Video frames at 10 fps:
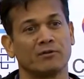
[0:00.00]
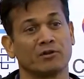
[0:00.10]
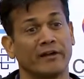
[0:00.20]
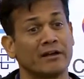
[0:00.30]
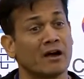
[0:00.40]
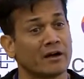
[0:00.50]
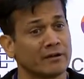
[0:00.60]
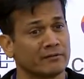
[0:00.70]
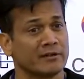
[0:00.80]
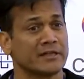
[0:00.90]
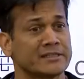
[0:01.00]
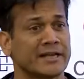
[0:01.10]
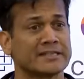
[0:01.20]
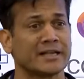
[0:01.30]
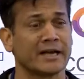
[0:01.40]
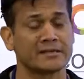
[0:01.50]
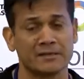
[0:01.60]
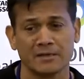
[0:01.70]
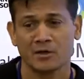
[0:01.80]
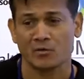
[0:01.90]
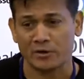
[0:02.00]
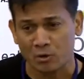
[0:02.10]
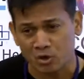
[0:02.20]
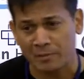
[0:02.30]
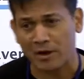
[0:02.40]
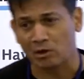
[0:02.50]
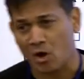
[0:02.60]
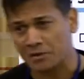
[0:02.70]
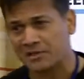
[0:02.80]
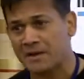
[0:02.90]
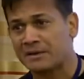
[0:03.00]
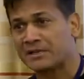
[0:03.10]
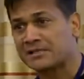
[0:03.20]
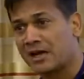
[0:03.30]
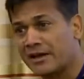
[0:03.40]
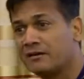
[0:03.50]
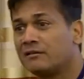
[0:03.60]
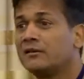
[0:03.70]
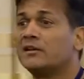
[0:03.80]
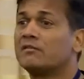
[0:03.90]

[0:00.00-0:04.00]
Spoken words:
for the faint-hearted, in the sense that we do spend a lot of time in design.